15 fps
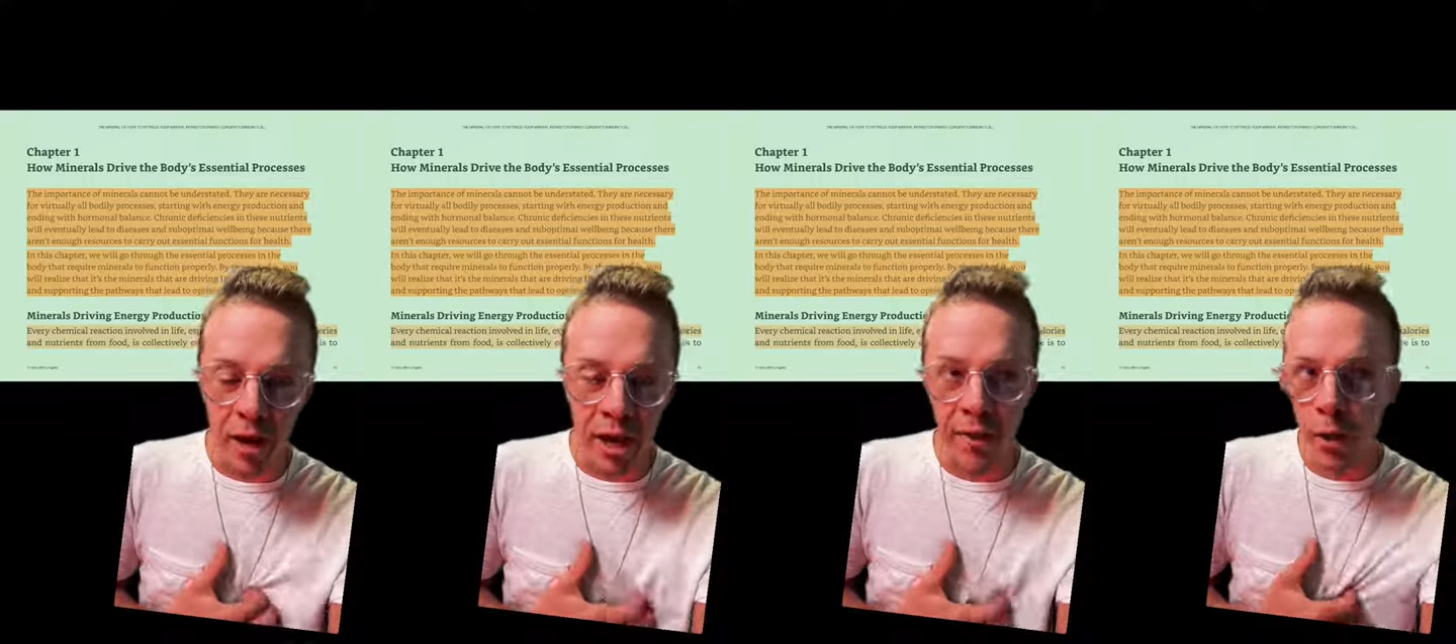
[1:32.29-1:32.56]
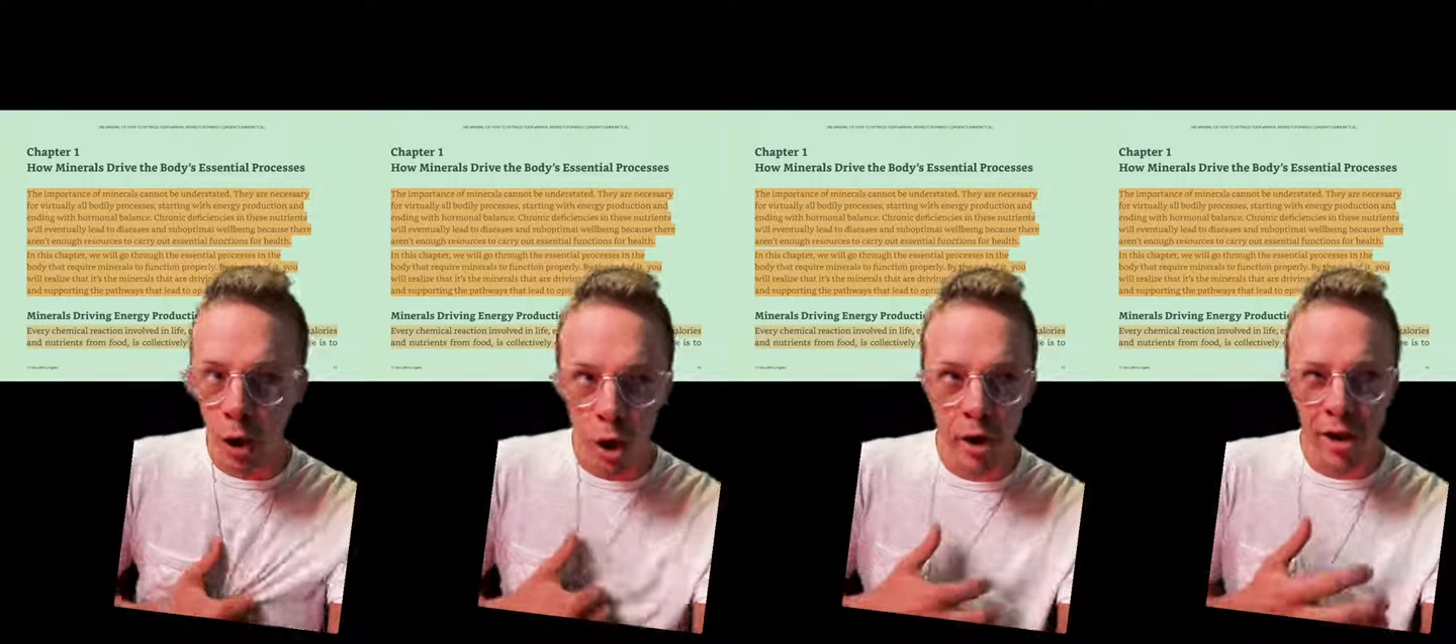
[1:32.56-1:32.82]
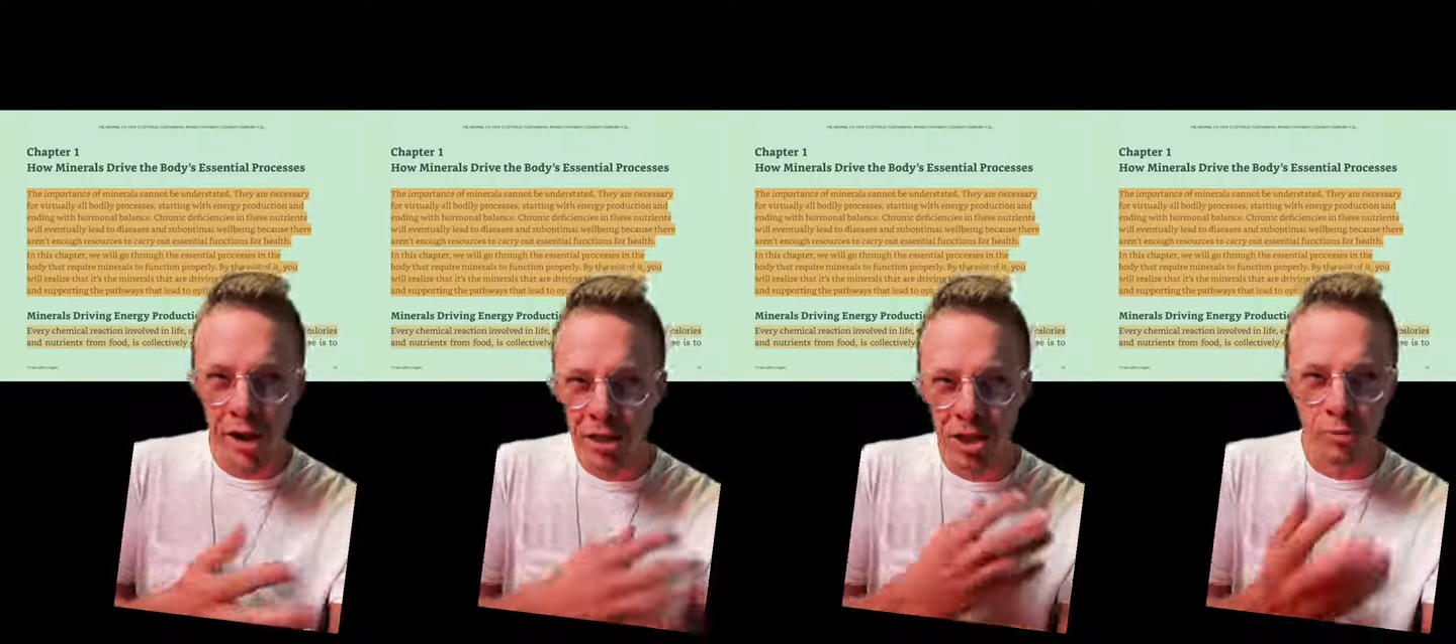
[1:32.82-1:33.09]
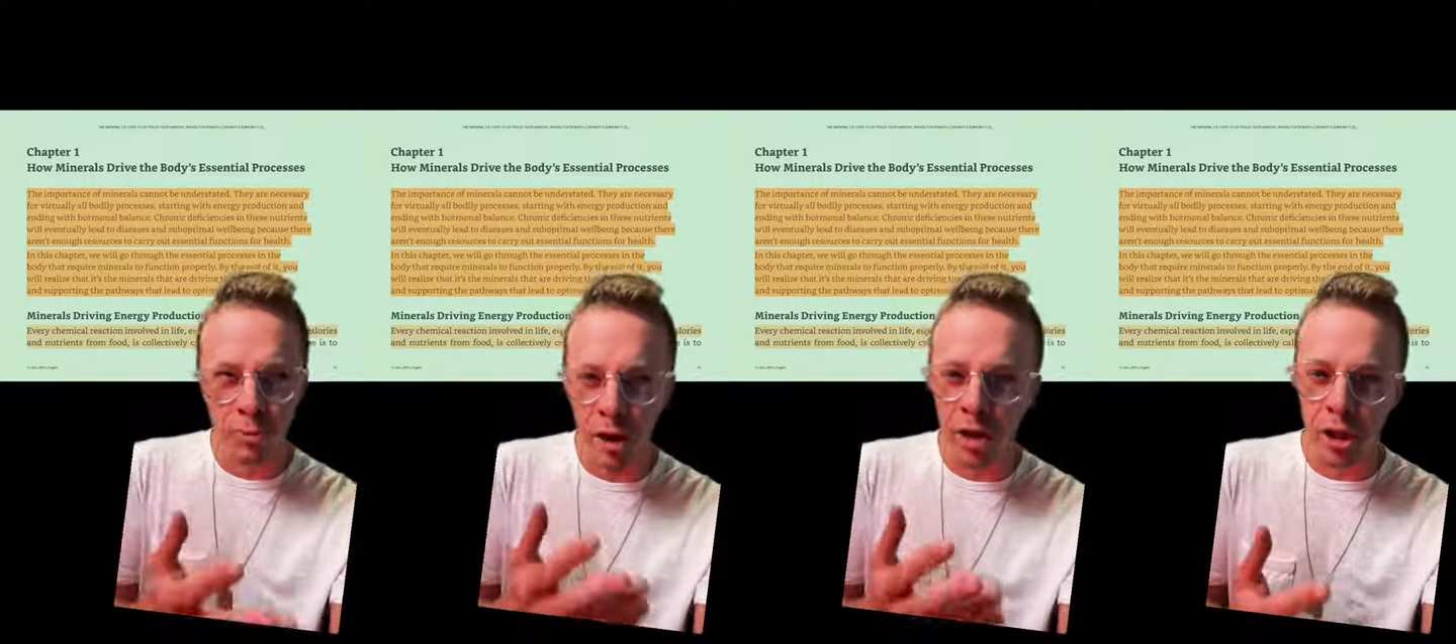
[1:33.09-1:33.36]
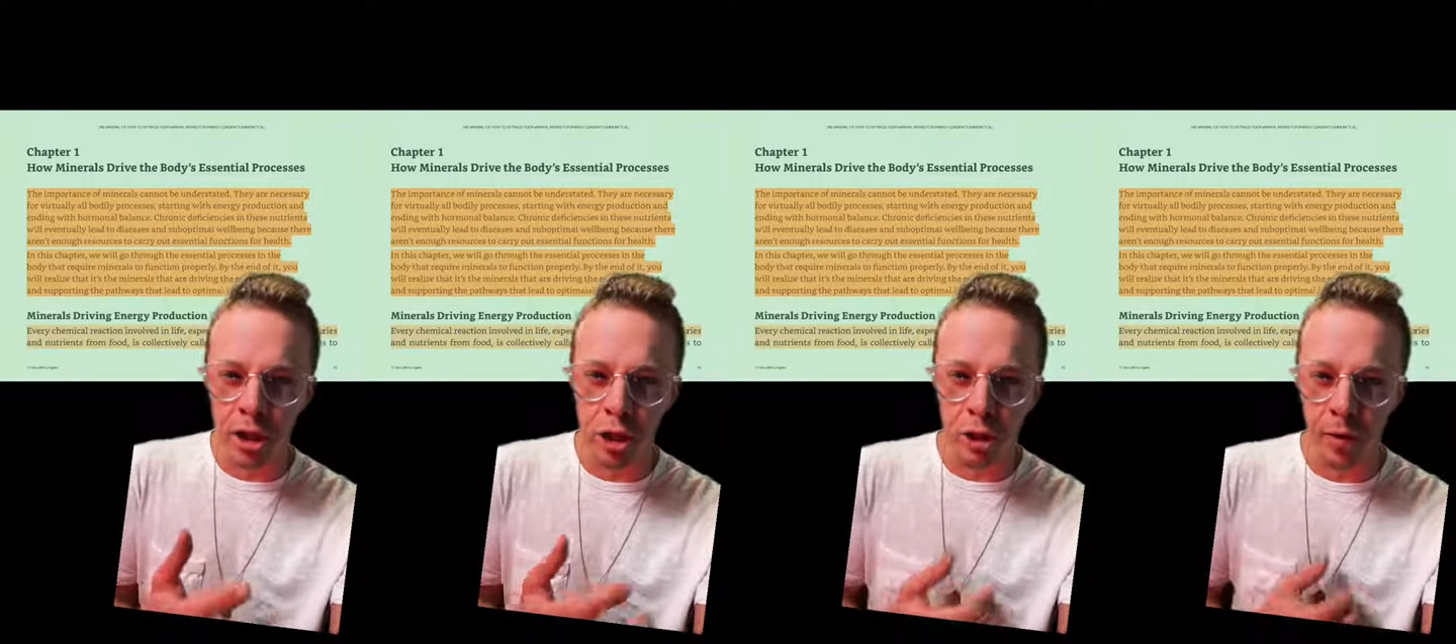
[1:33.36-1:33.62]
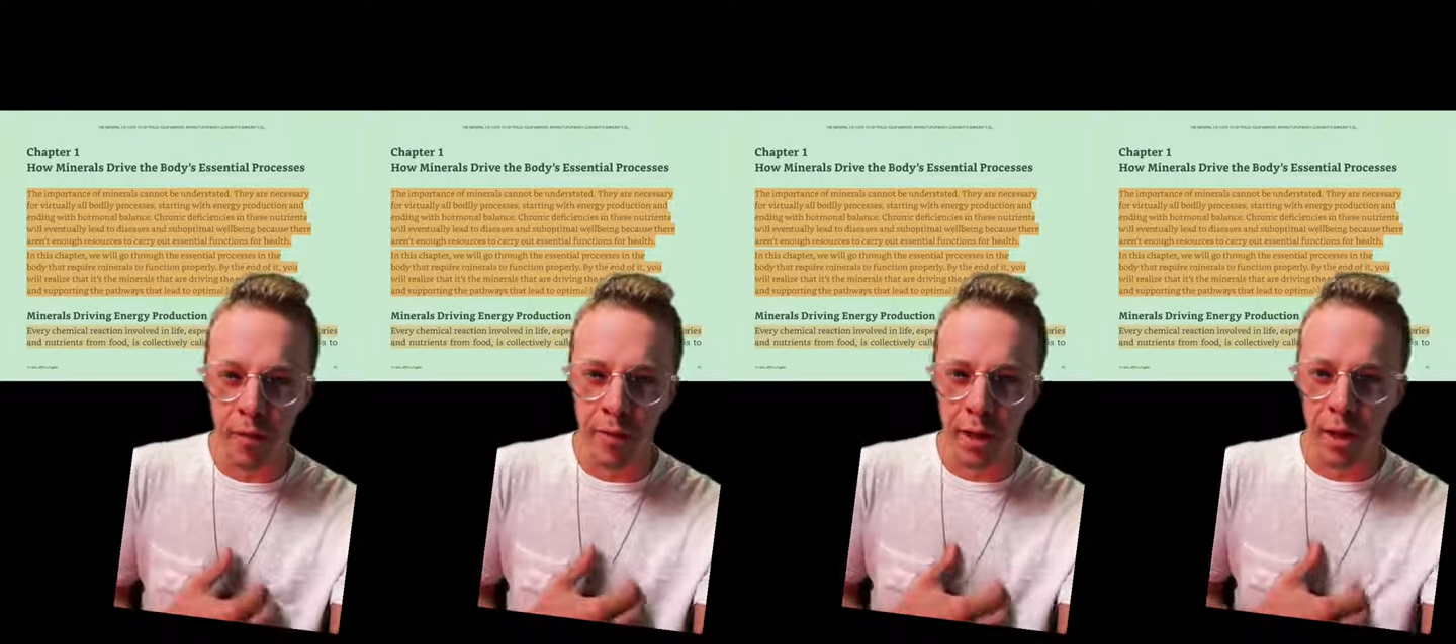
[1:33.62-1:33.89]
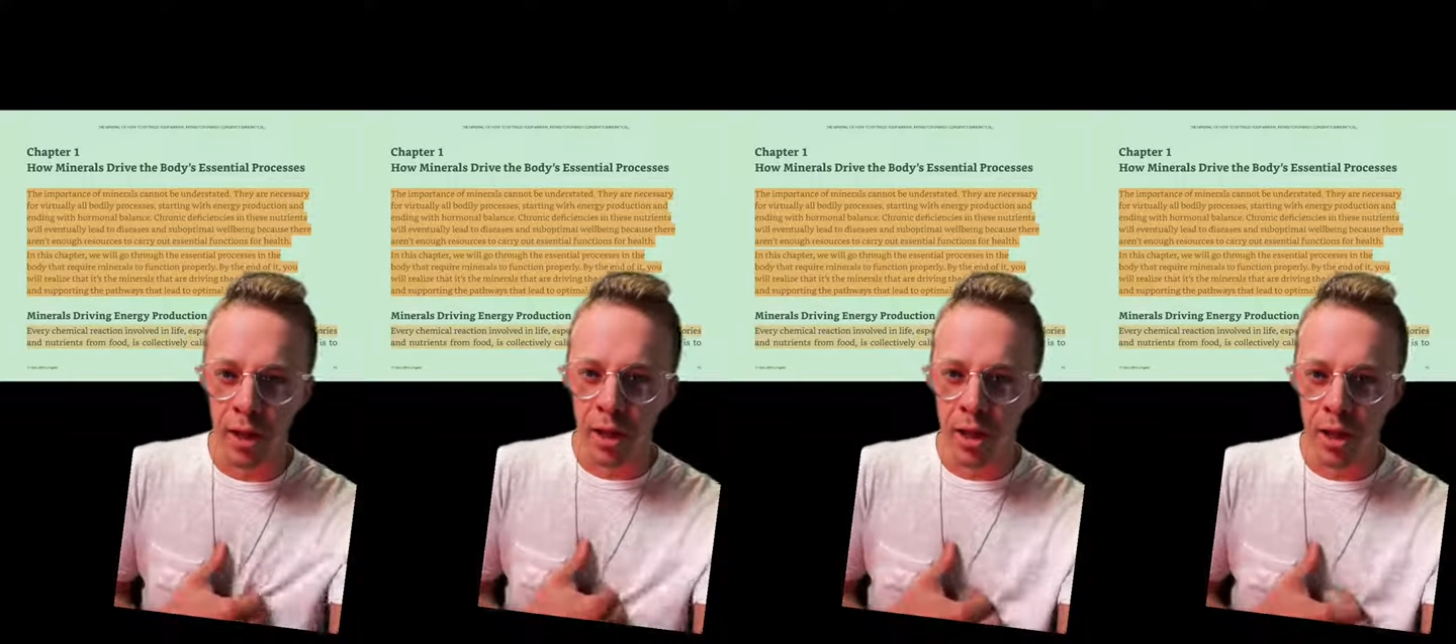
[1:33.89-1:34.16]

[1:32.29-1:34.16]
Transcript: And there is some regulation around like